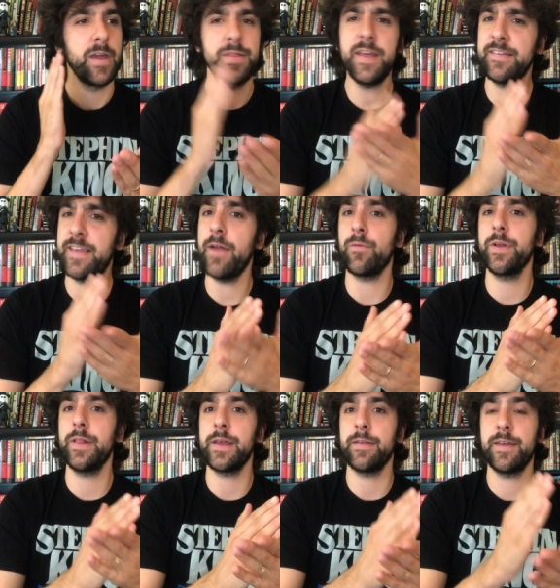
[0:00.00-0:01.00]
things get
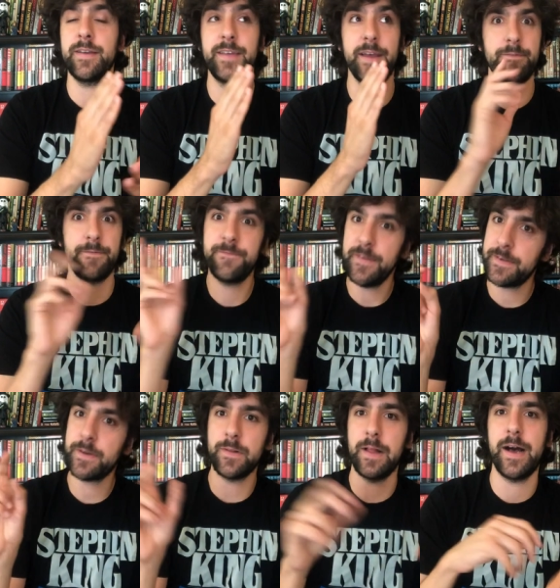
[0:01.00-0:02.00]
really things get
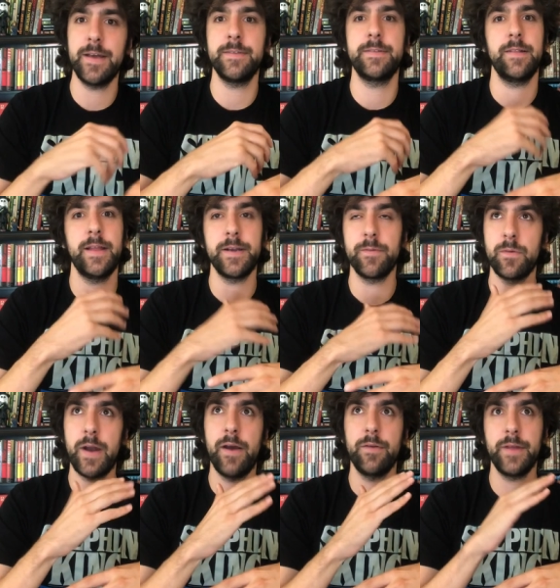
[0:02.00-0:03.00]
physicalized like
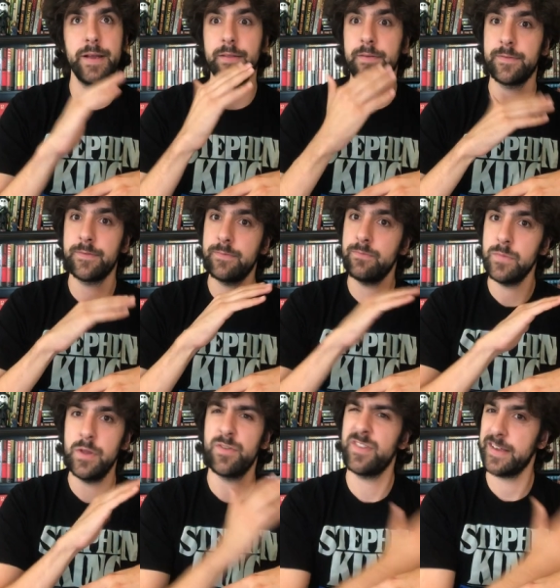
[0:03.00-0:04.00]
around like the
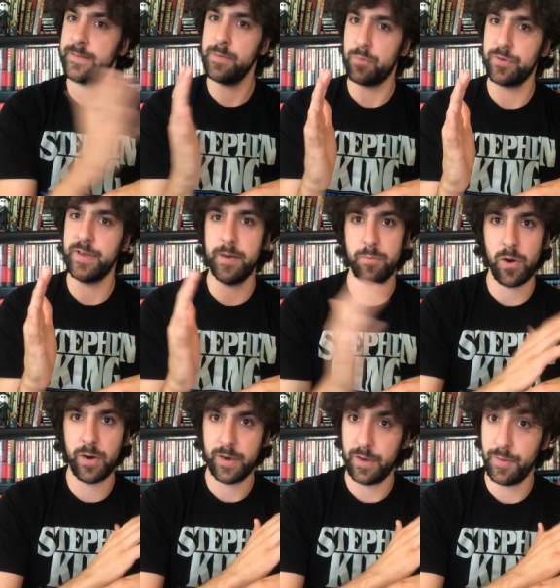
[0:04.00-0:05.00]
60%
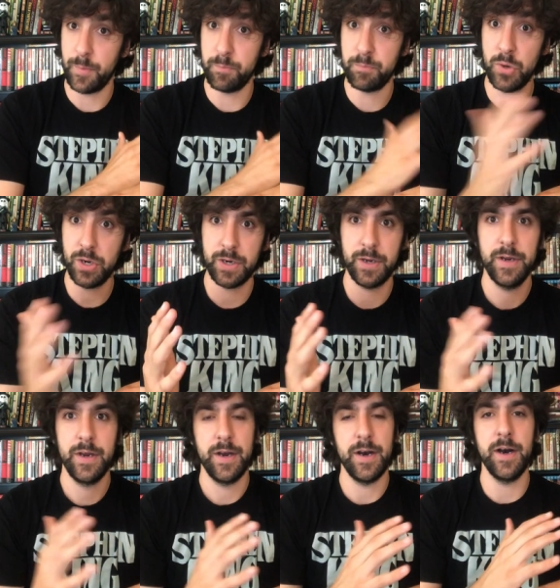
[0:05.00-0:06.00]
mark of the book
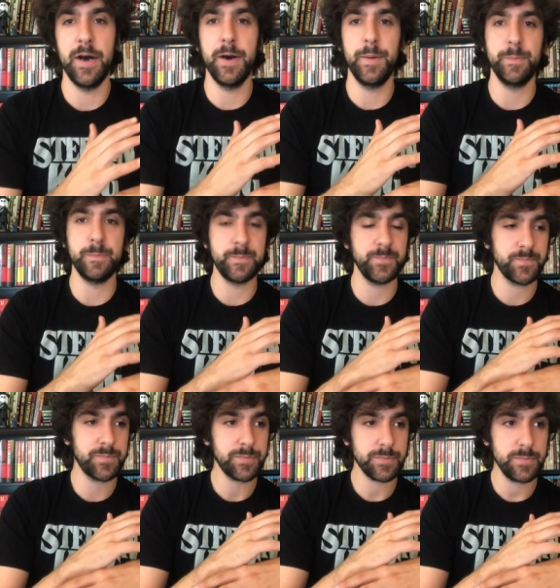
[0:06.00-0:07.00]
um,
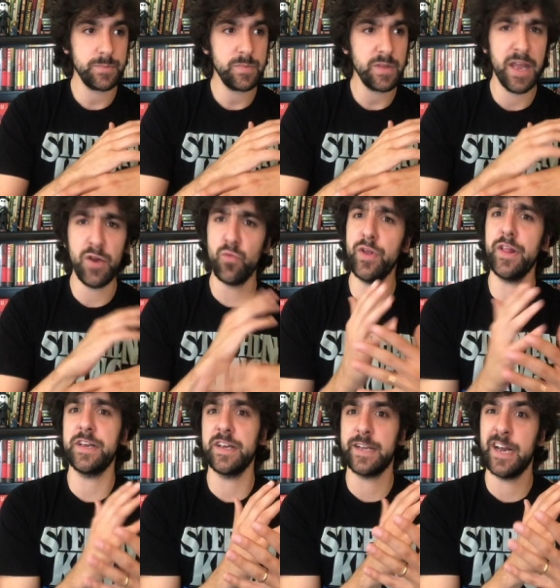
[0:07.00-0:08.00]
and it really
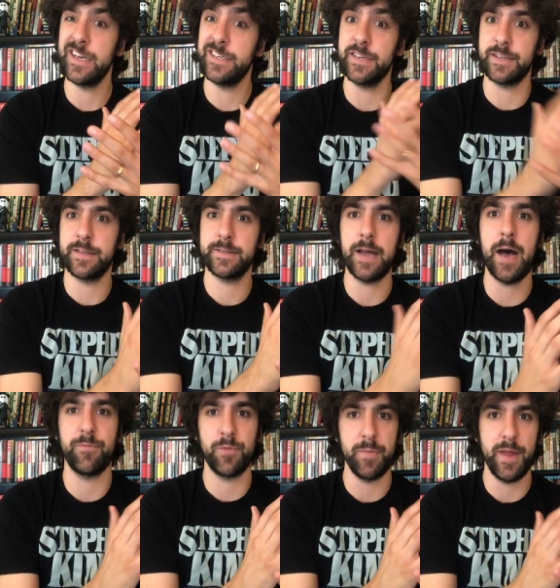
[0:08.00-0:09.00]
does, kind of doesn't
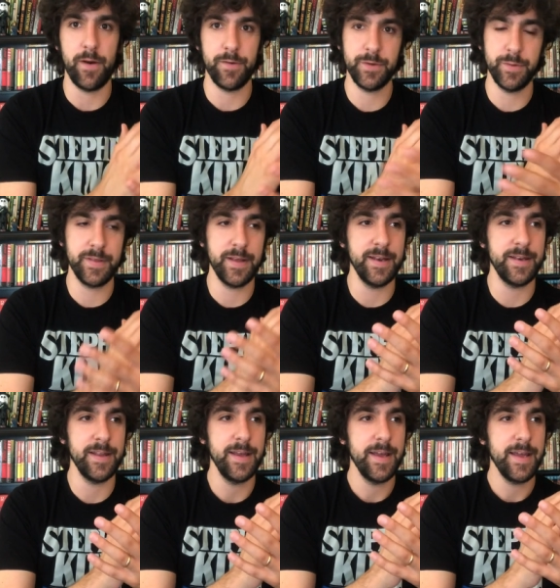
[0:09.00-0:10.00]
stop from there so it's it
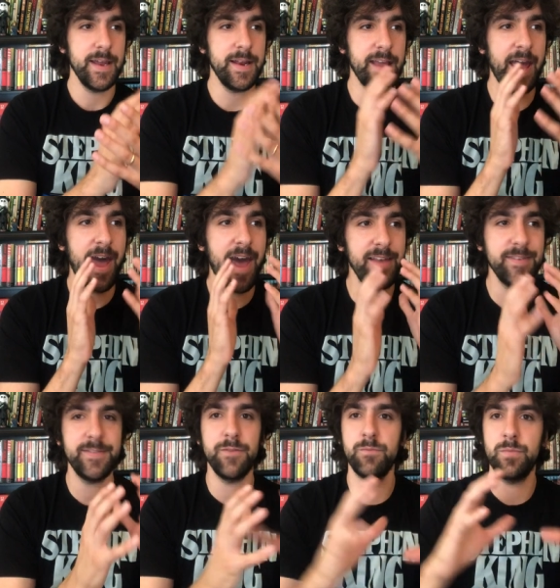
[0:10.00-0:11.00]
it has
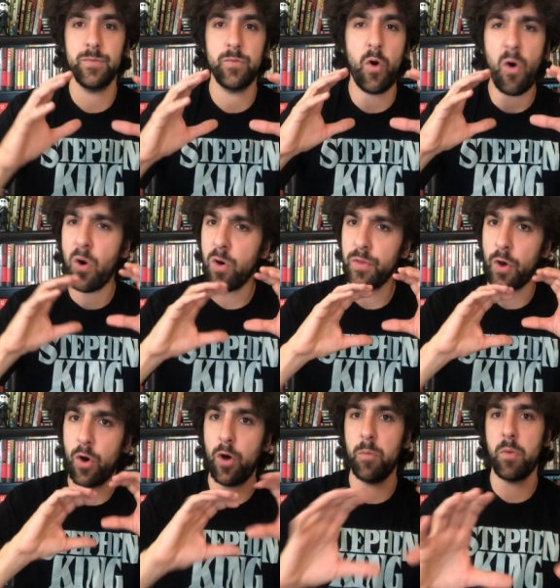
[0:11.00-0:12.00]
the all the
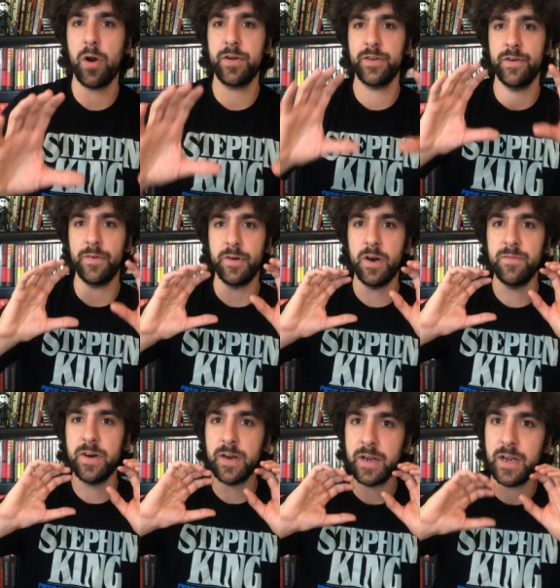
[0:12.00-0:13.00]
hallmarks of a, of
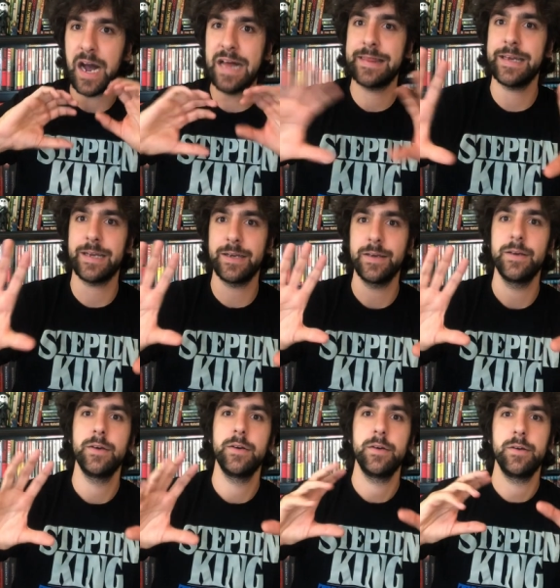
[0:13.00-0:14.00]
a gothic
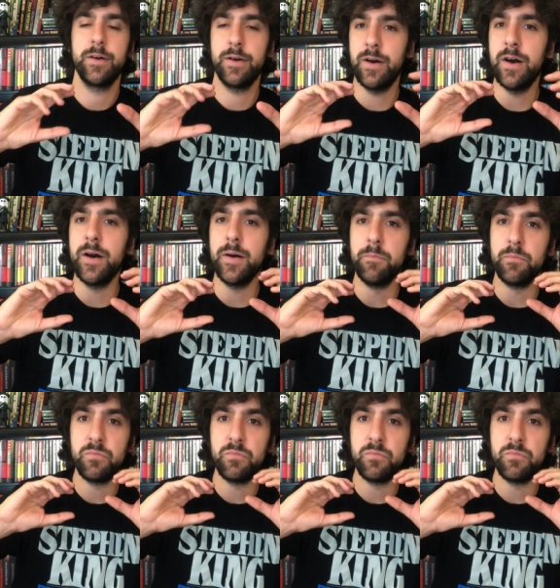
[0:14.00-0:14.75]
um,